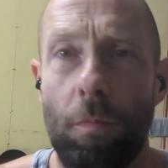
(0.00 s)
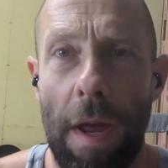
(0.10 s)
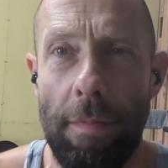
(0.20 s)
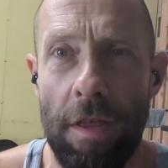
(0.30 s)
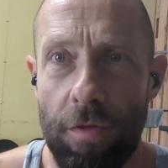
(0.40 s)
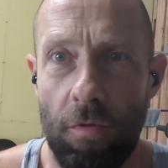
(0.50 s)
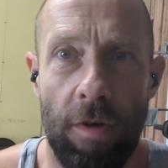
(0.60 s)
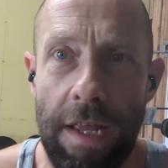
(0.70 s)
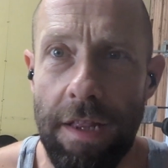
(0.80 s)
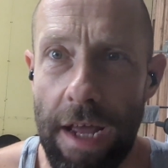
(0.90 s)
maybe
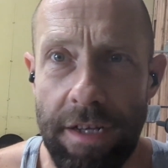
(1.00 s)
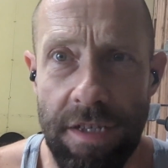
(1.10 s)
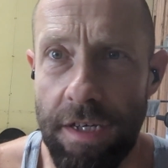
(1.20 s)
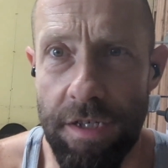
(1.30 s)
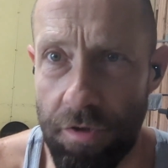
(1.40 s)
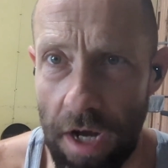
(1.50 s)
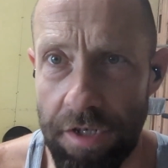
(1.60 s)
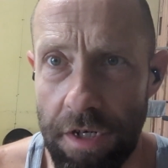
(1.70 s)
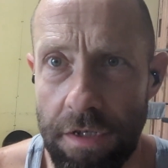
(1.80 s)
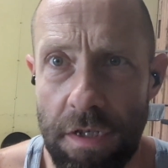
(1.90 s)
3 lazy
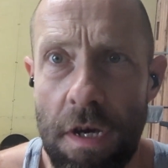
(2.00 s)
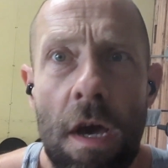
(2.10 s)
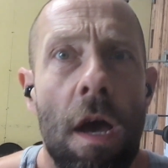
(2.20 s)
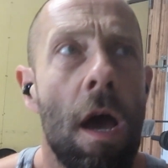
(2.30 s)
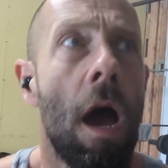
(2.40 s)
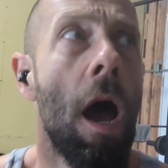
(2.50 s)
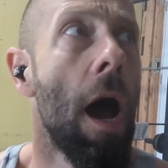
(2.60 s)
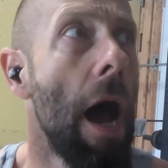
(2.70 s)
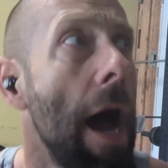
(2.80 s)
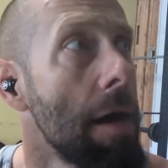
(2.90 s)
stretches.
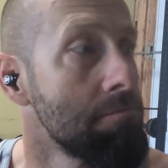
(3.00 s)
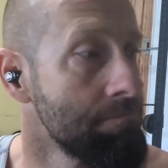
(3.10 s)
But